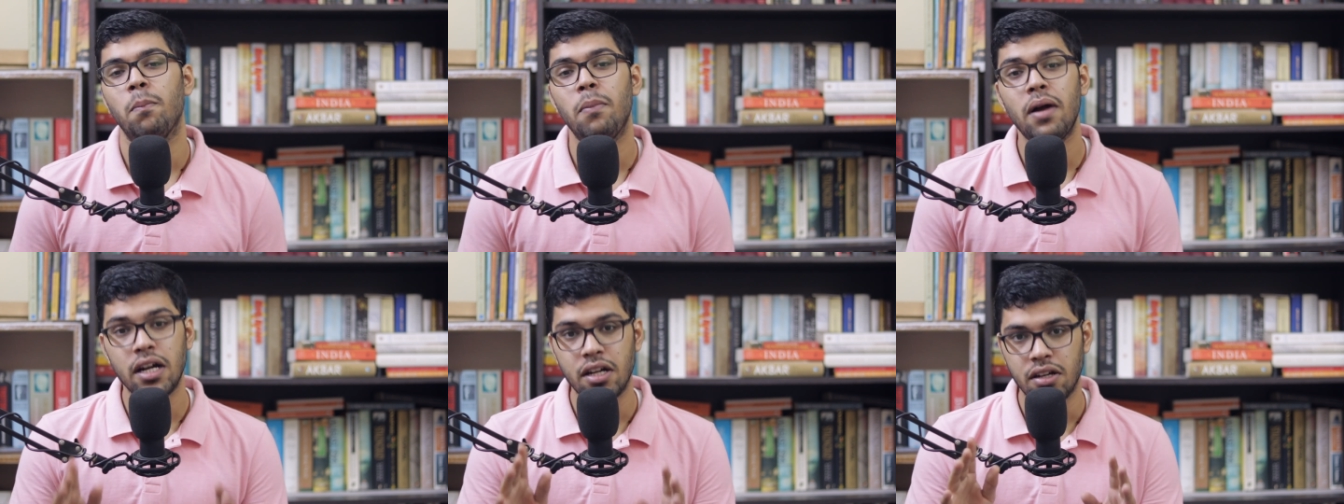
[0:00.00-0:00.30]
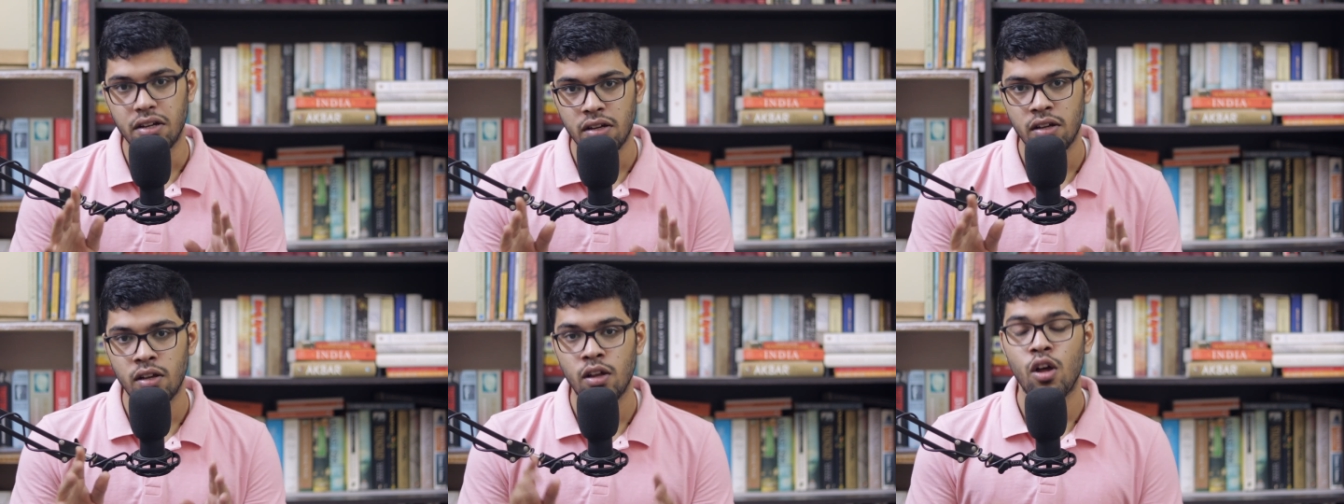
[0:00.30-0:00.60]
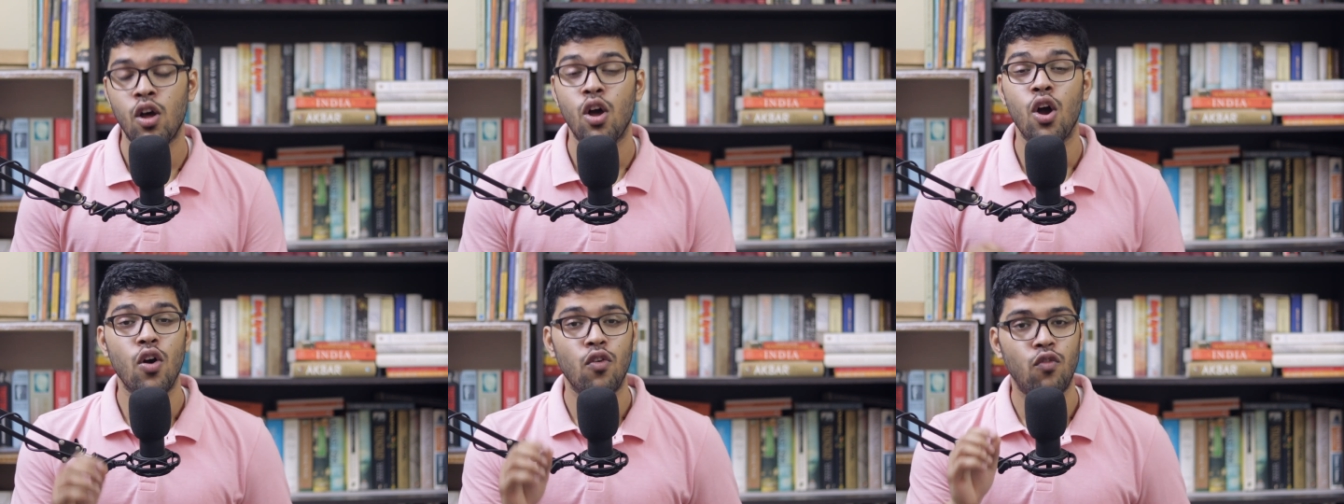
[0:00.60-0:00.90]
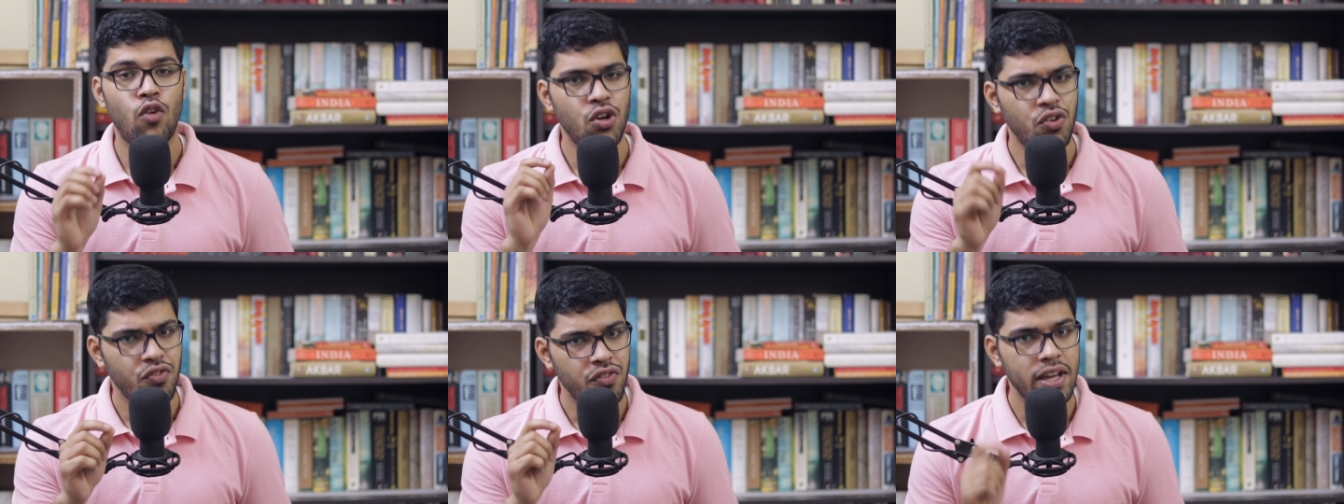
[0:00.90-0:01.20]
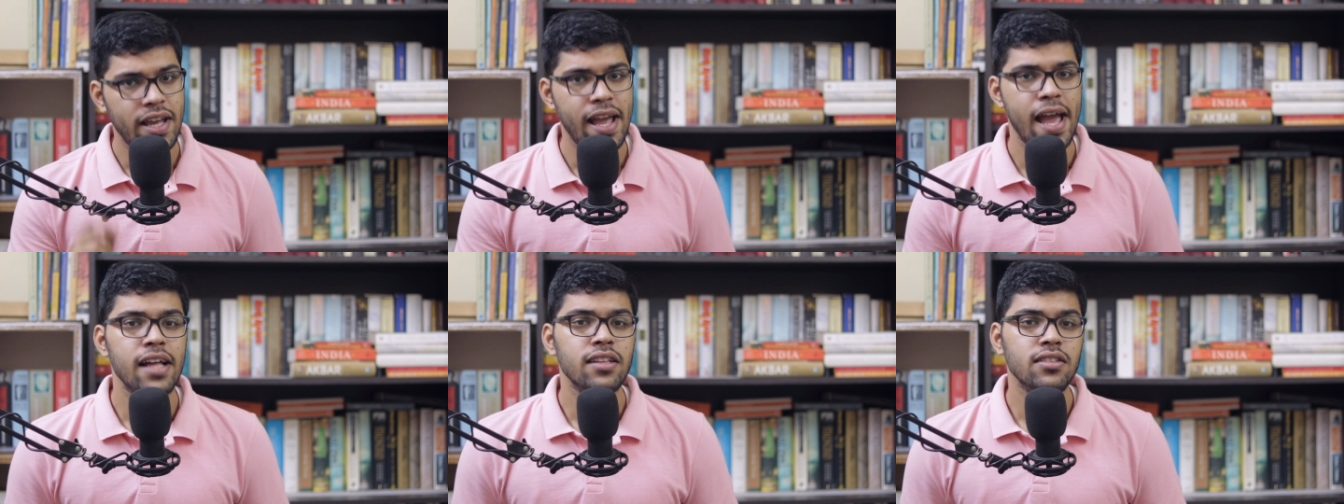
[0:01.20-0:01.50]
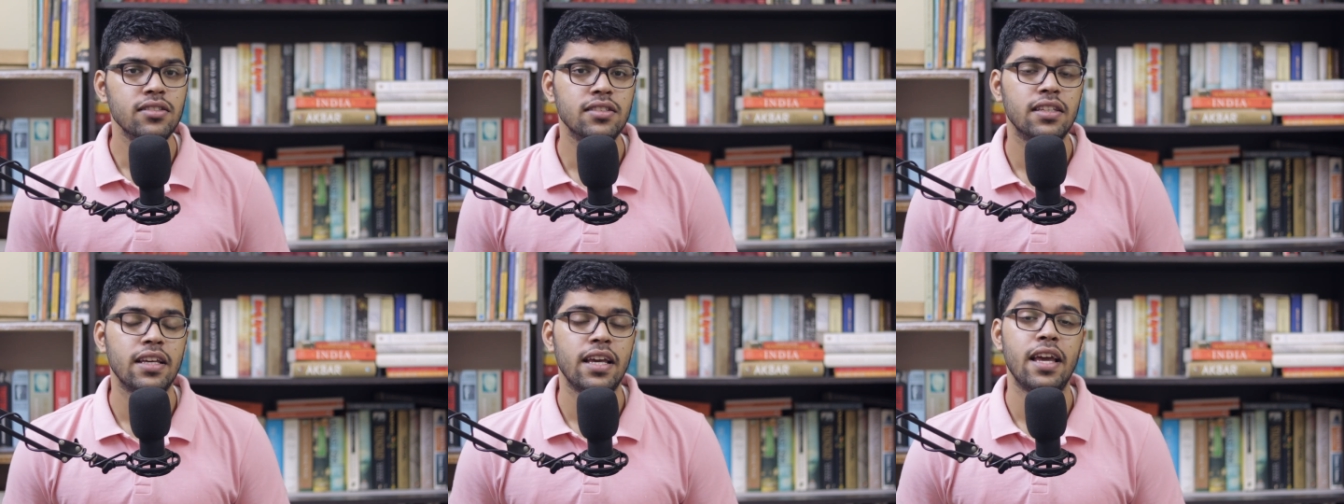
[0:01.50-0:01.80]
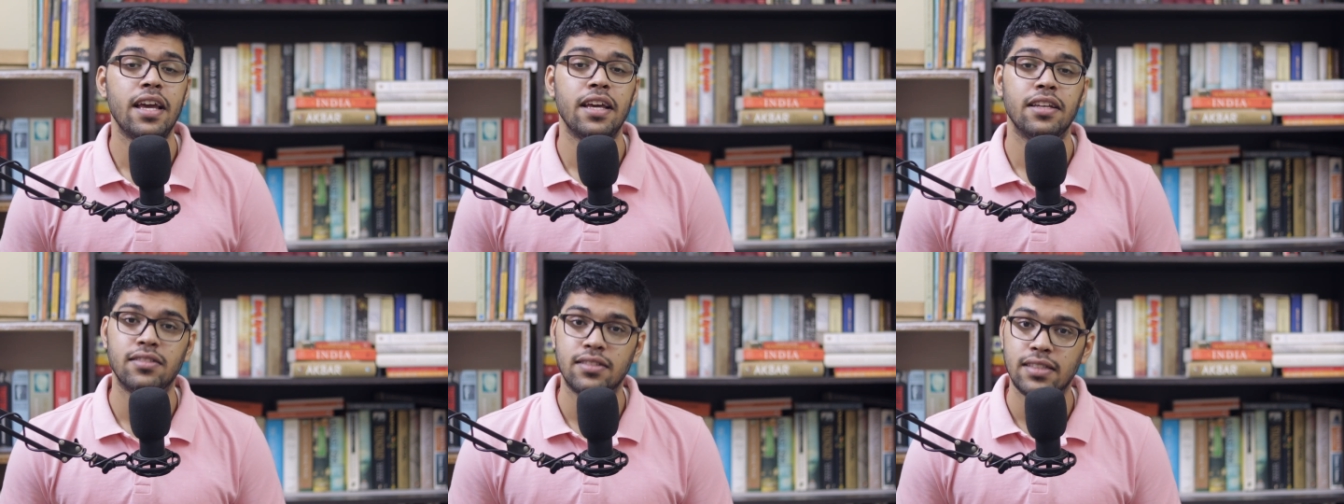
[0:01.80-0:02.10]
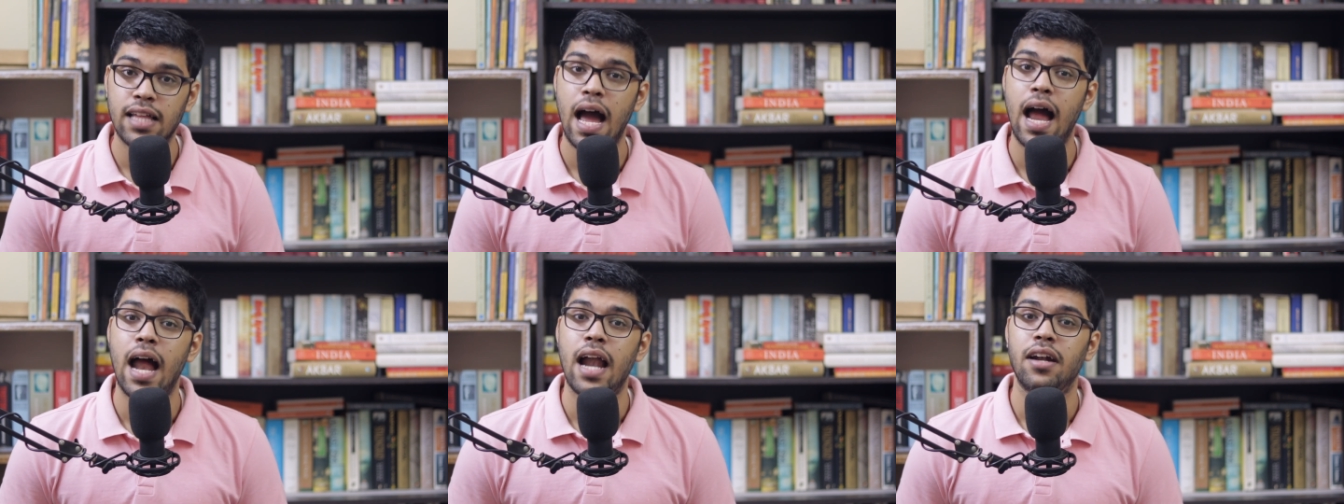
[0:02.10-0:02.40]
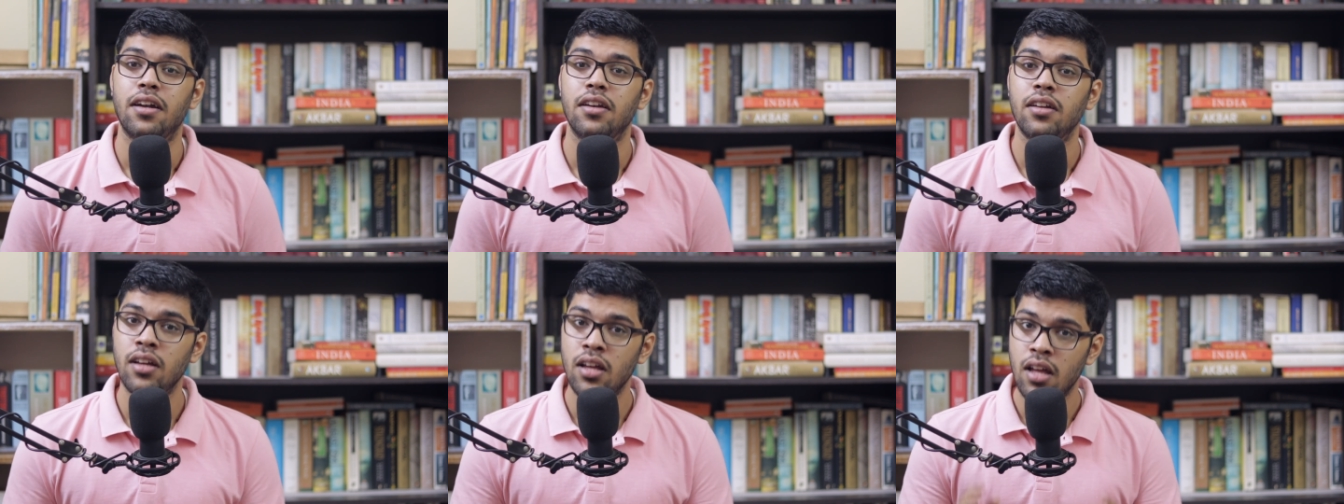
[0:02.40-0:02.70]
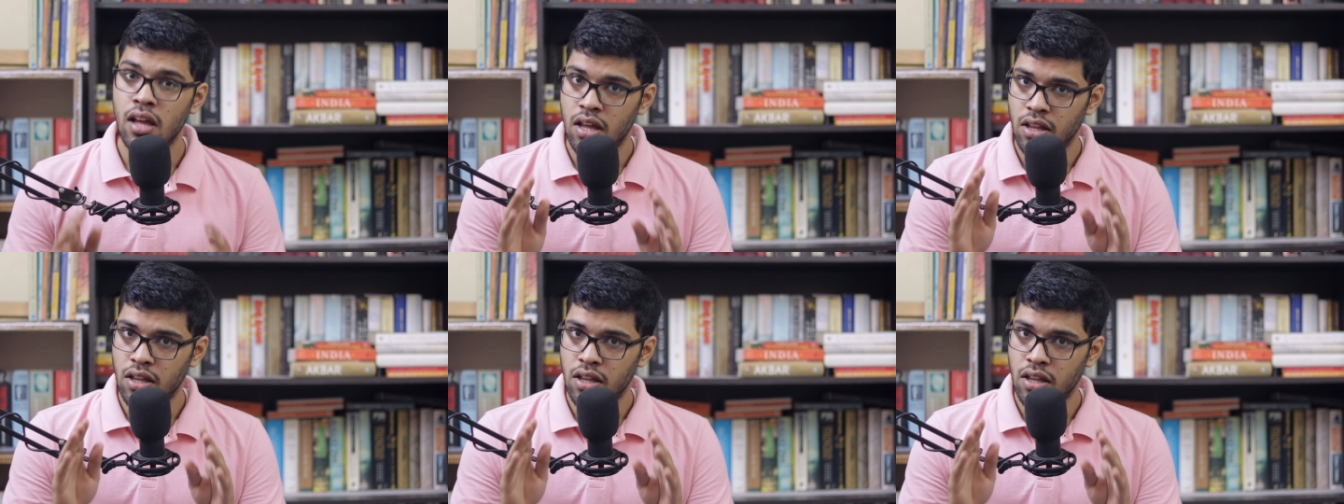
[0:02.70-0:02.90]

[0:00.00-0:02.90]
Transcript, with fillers: but what we can say is that